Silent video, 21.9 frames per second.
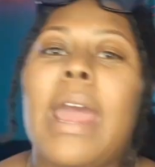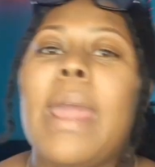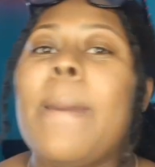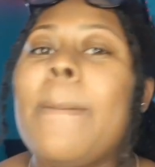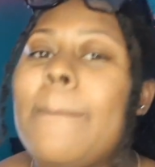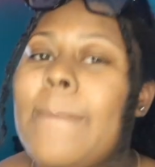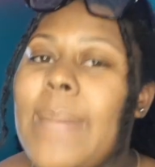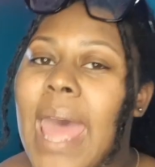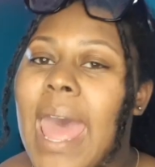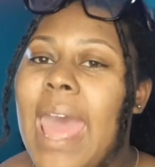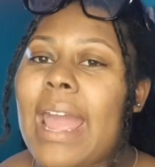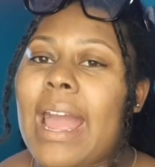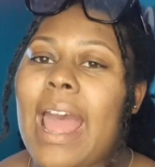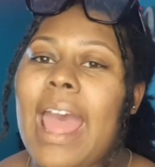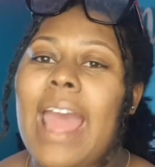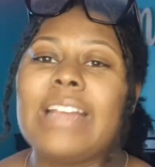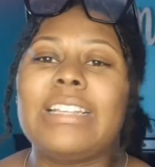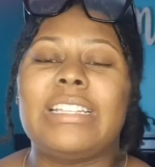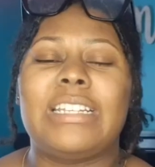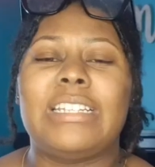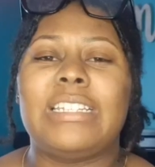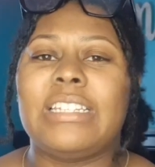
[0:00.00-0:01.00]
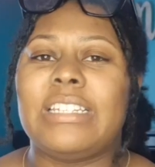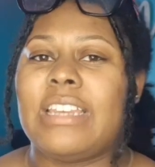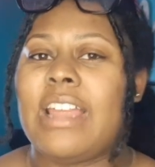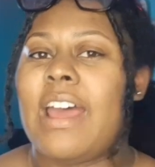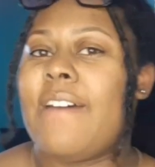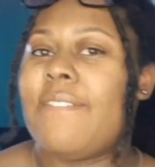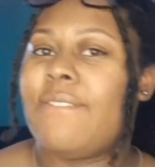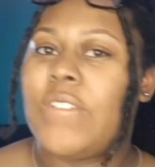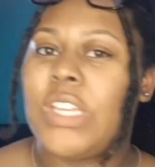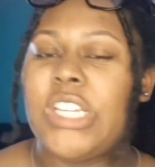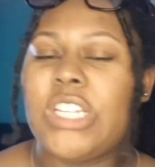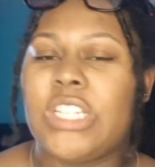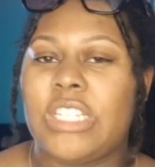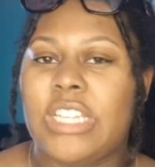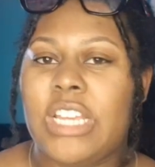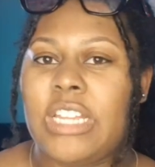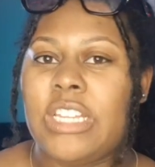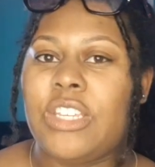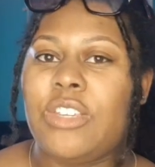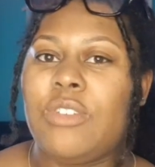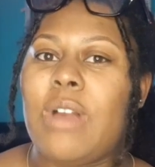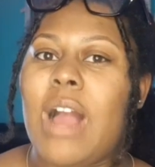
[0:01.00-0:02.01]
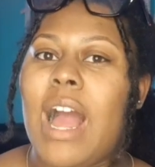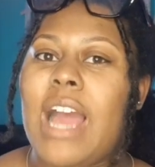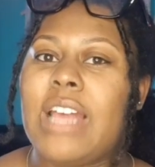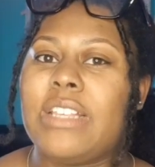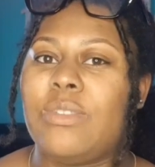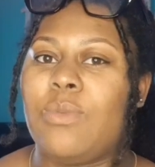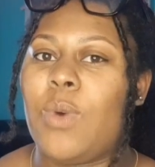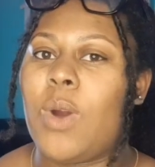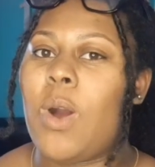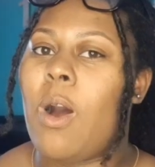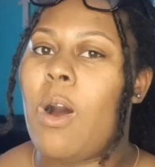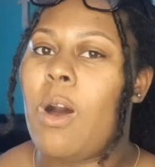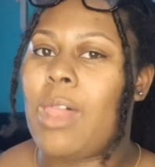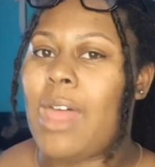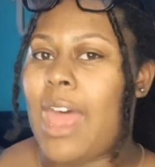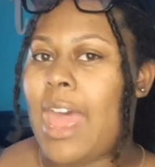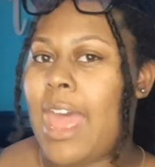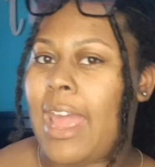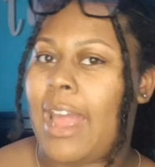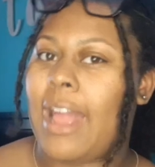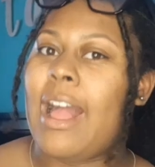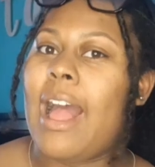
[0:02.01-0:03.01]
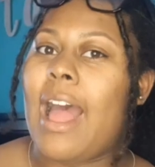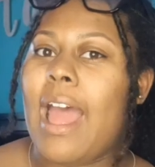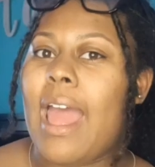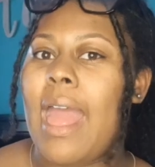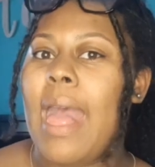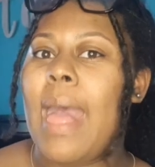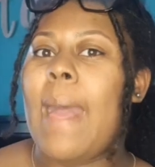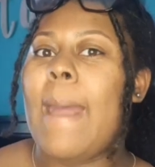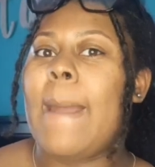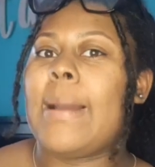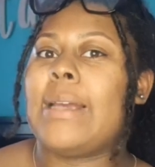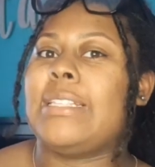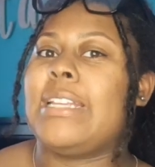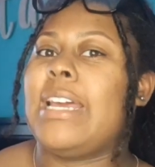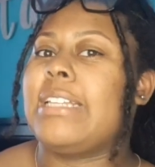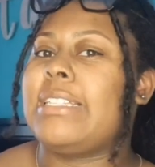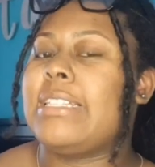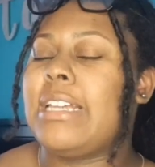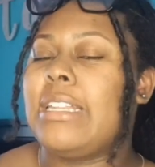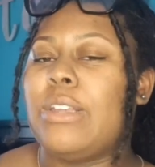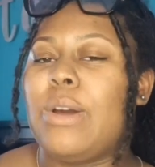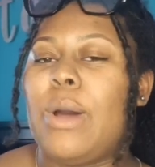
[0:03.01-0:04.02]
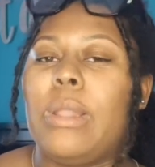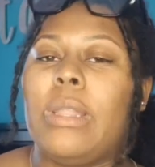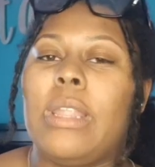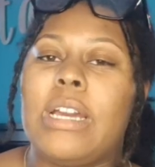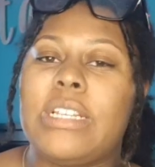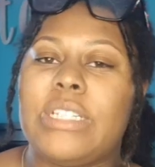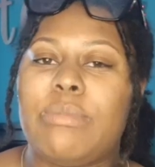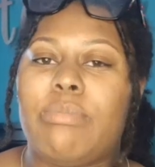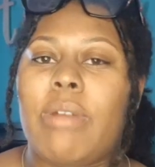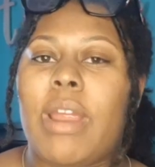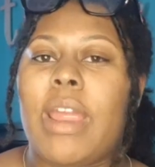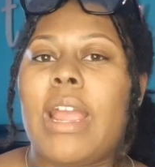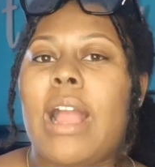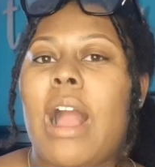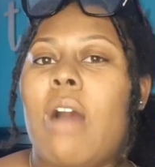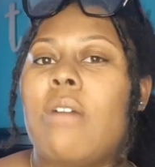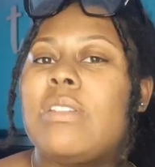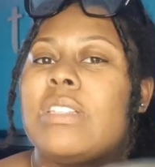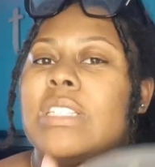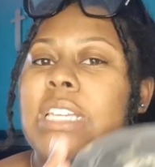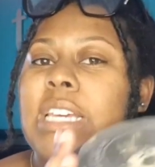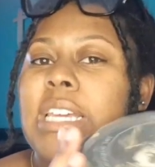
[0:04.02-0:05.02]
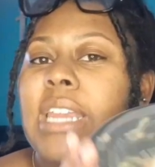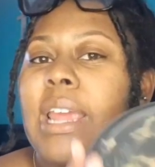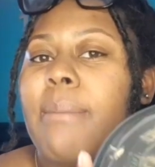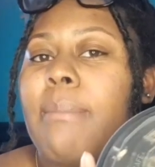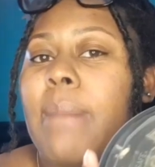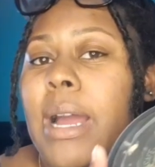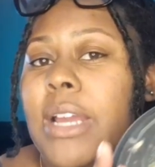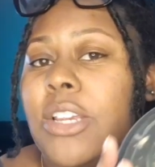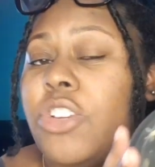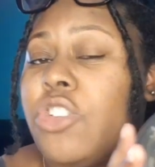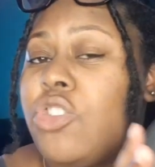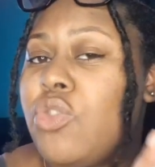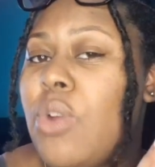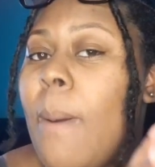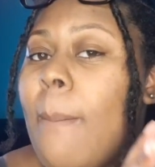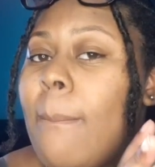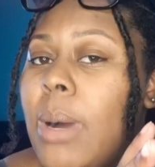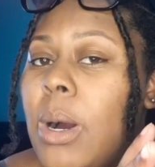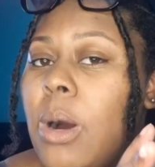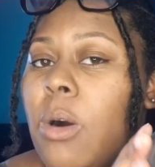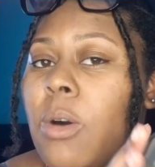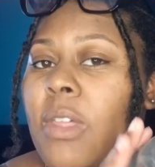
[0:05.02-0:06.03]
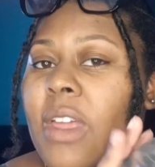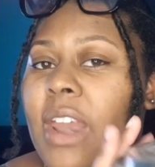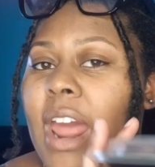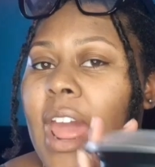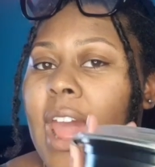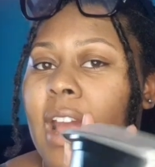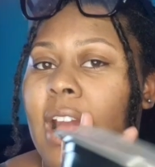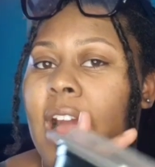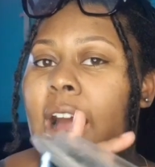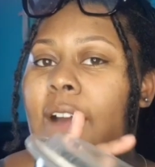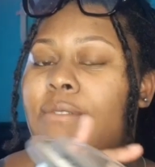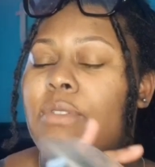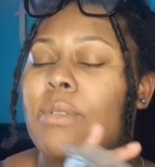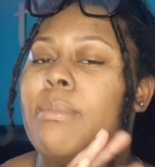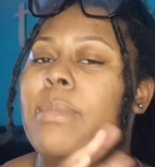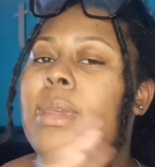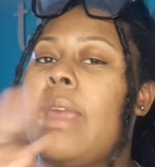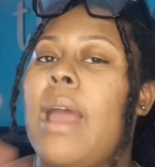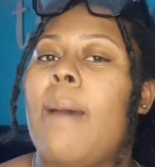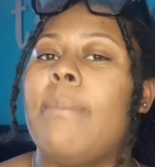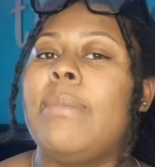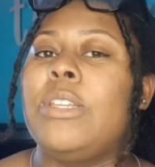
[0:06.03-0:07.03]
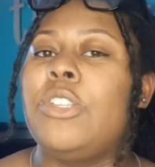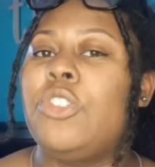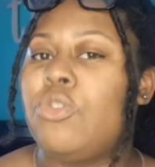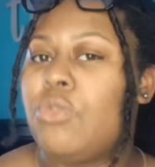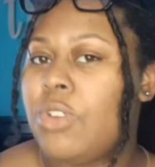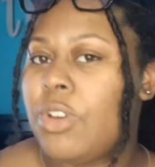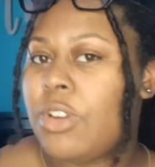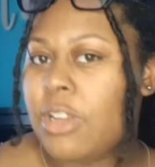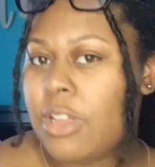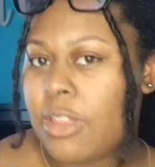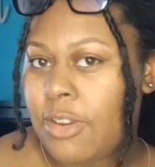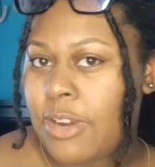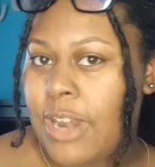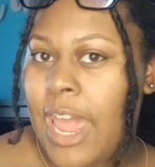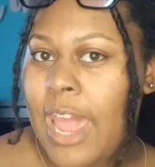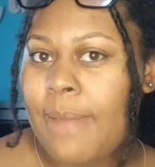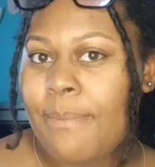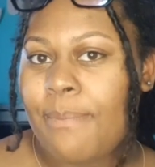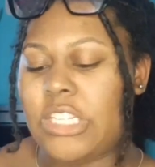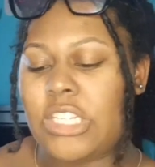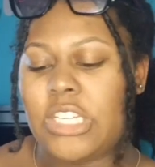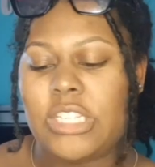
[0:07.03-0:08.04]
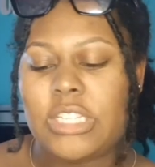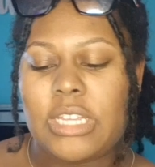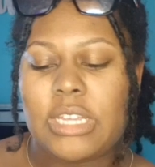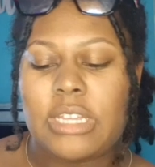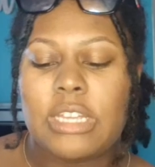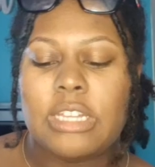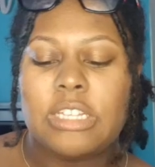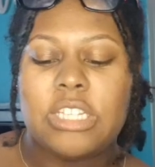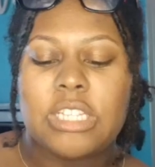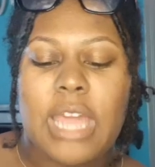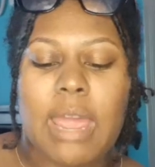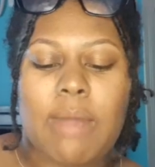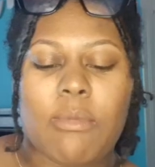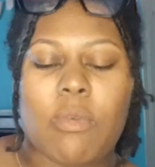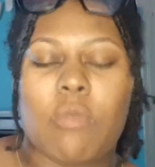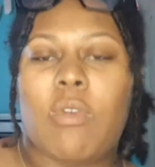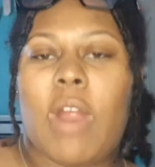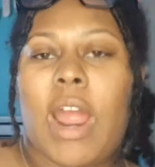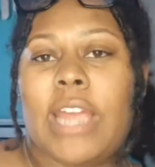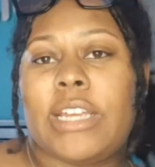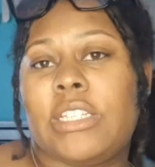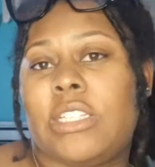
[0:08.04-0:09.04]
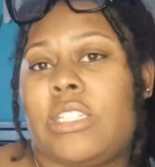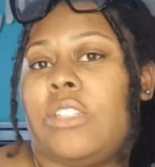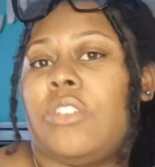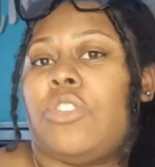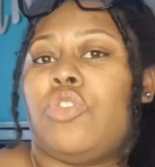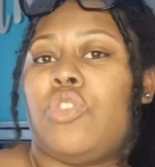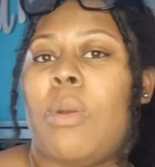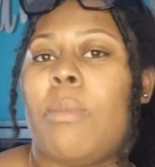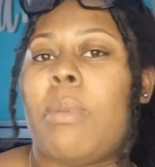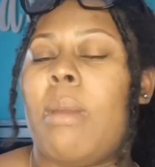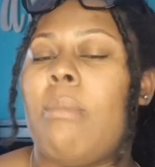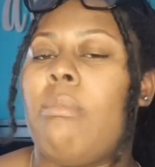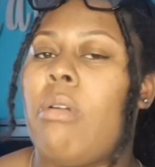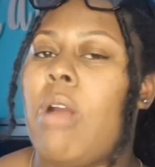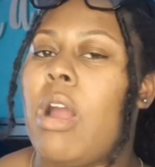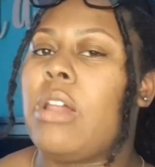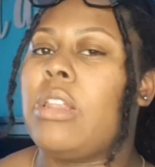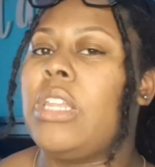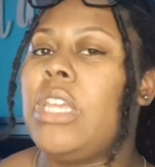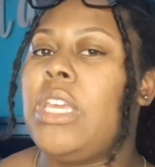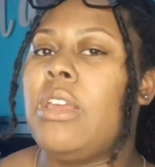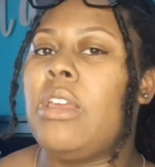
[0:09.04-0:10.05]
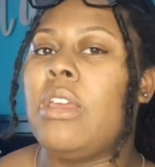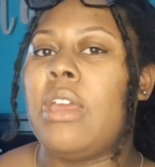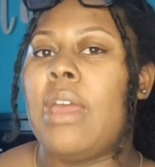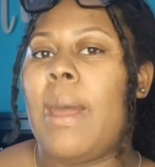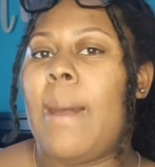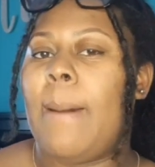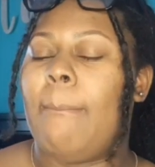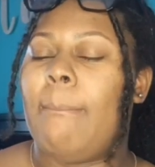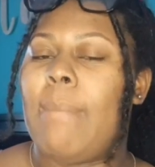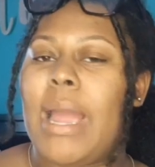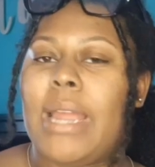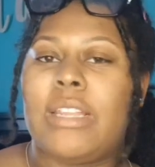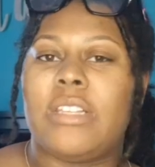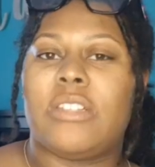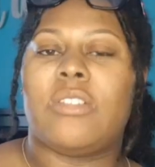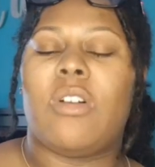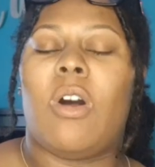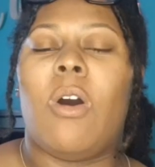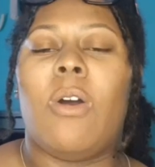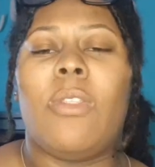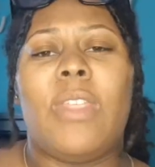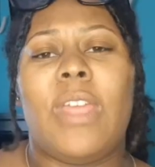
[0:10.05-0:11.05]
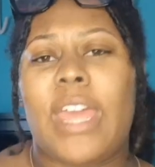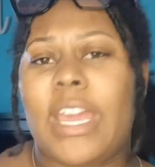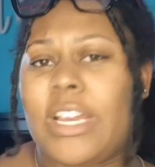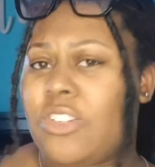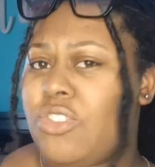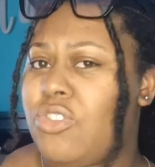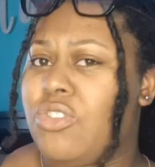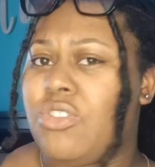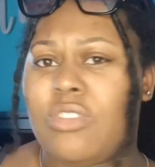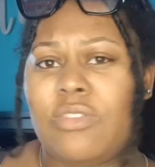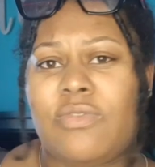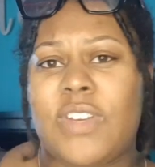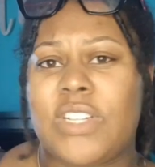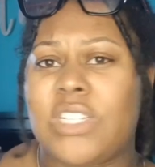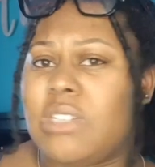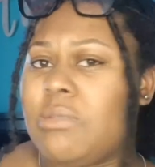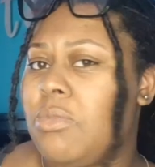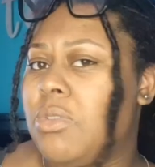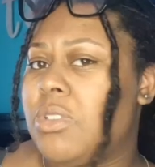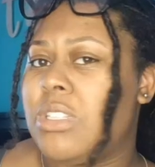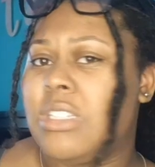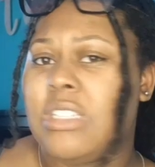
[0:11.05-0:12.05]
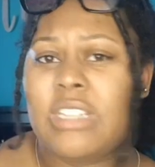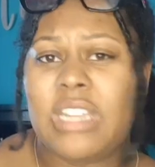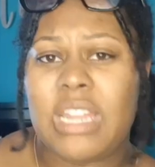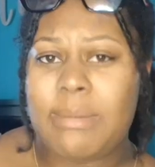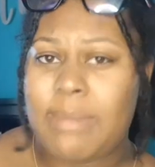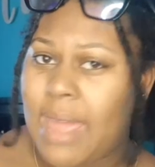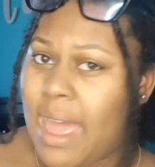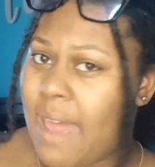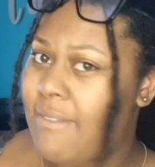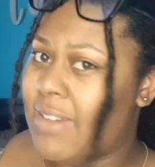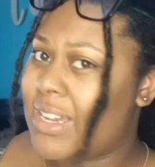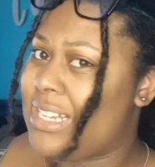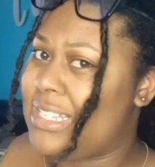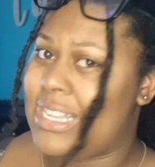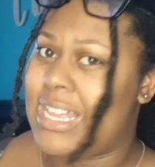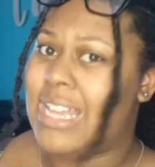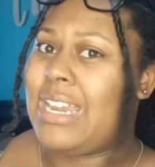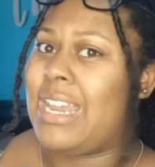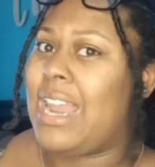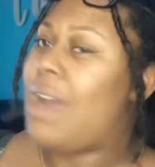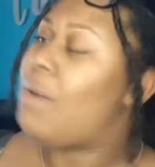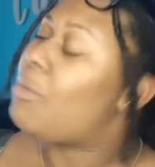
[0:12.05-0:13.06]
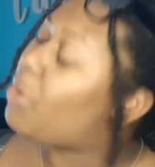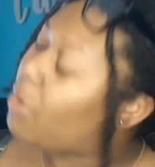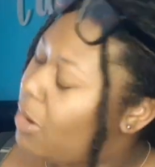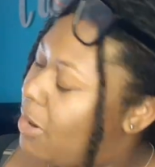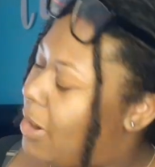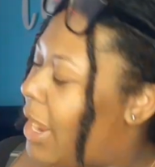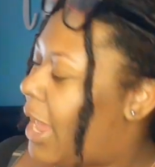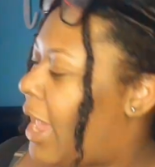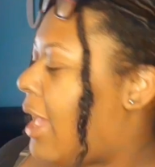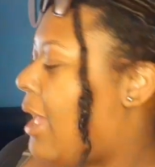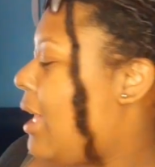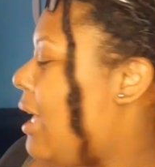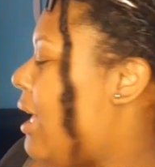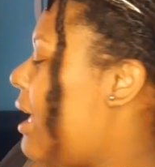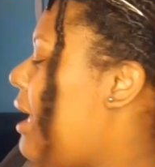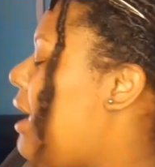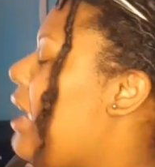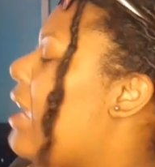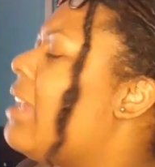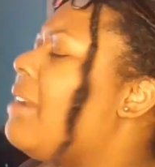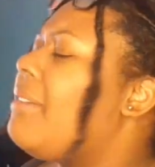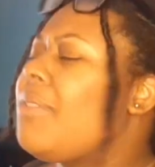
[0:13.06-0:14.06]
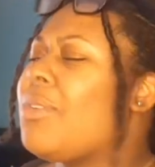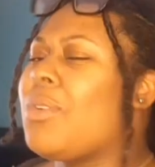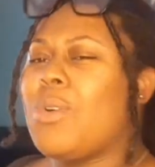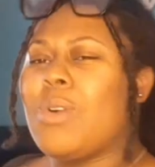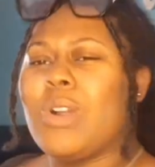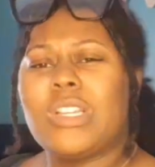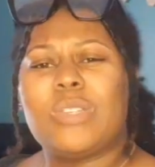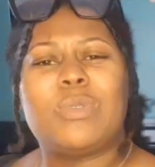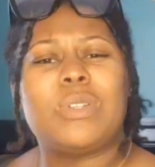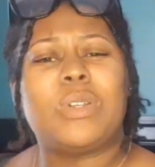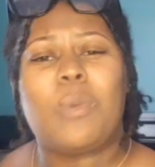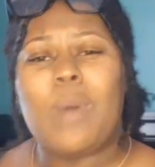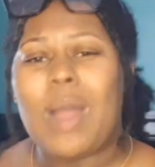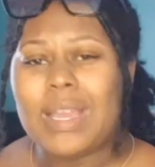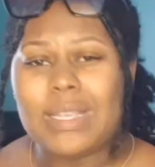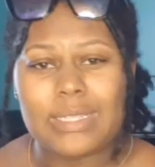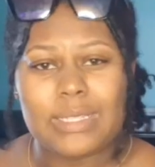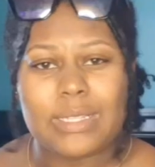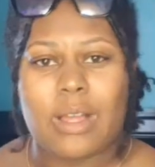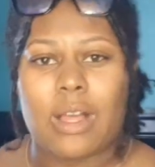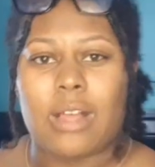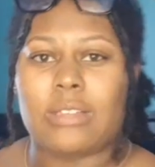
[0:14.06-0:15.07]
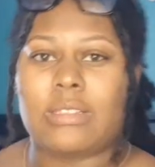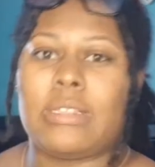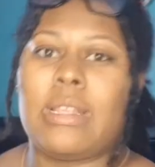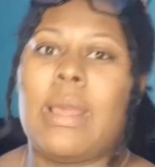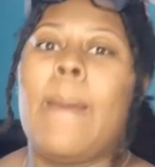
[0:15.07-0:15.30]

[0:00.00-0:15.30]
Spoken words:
am back. I actually did not finish telling you guys what all I had got, because I had took a little lunch break. I was eating my shrimp bowl that I had got from Yabby Jr. the other day. It just came with rice, shrimp, and broccoli, minus all the extra vegetables and stuff they be having, because I not want all that. And of course with the white sauce.